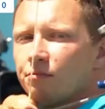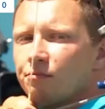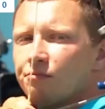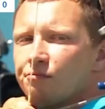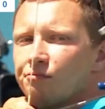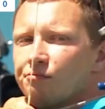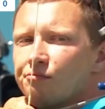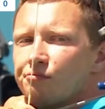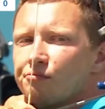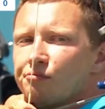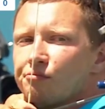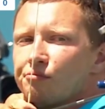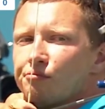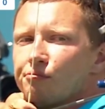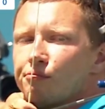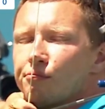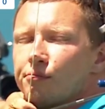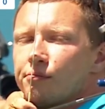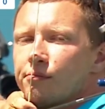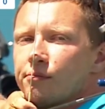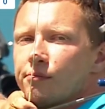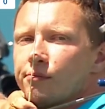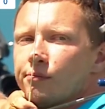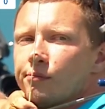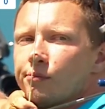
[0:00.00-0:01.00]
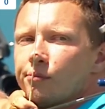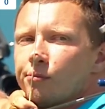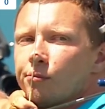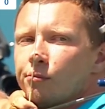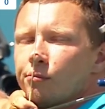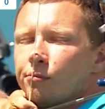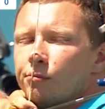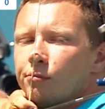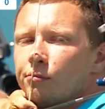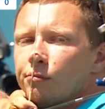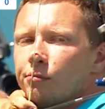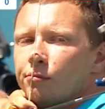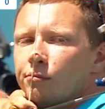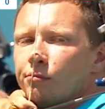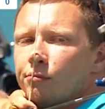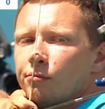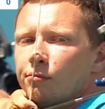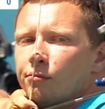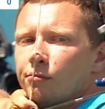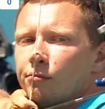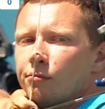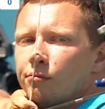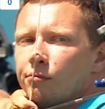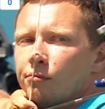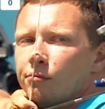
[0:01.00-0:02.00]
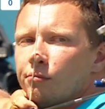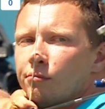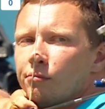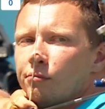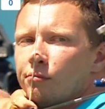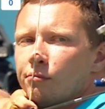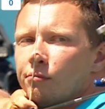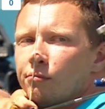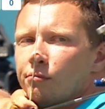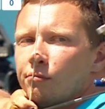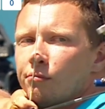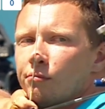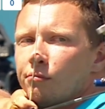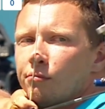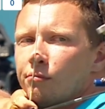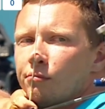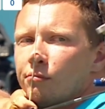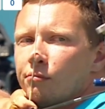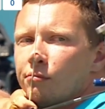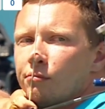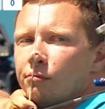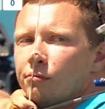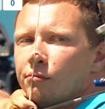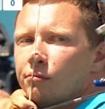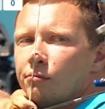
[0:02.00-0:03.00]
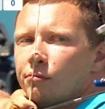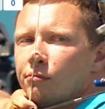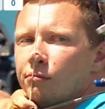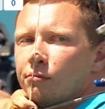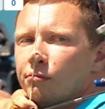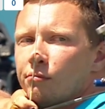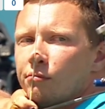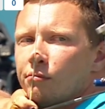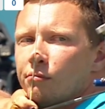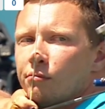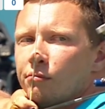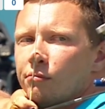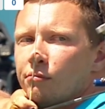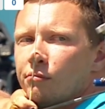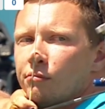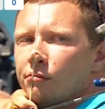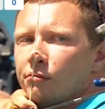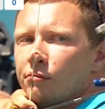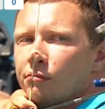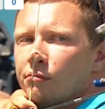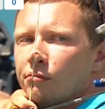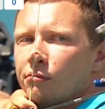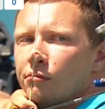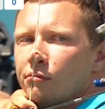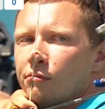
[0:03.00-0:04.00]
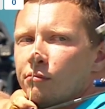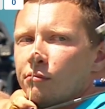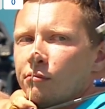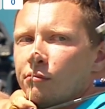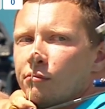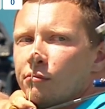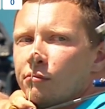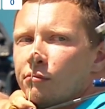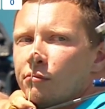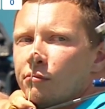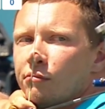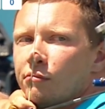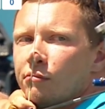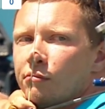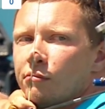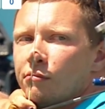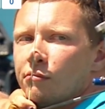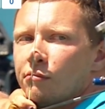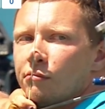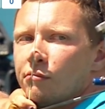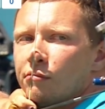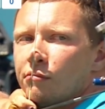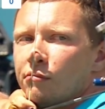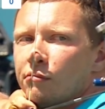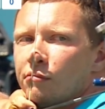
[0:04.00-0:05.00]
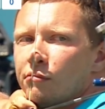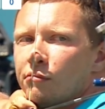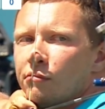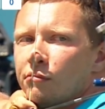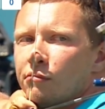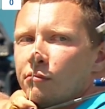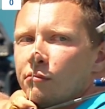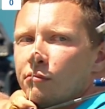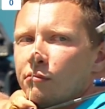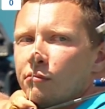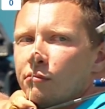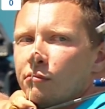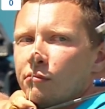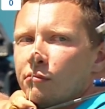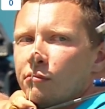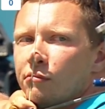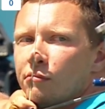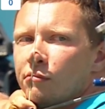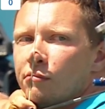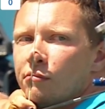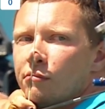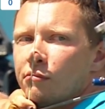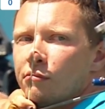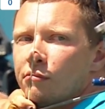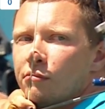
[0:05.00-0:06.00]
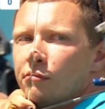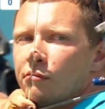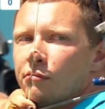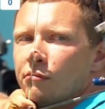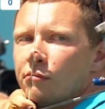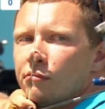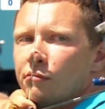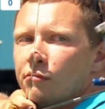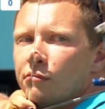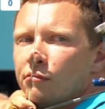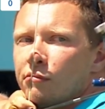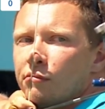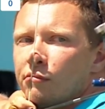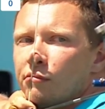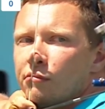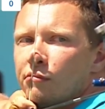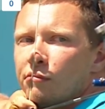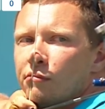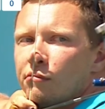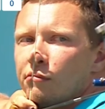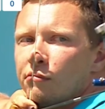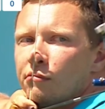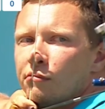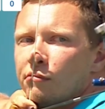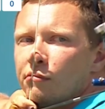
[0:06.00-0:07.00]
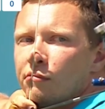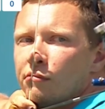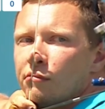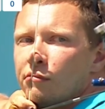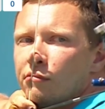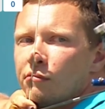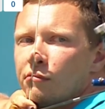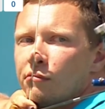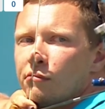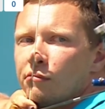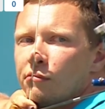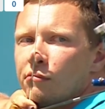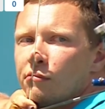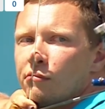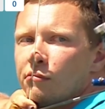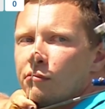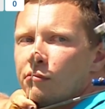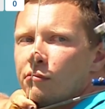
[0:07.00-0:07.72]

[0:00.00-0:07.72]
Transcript: (silence)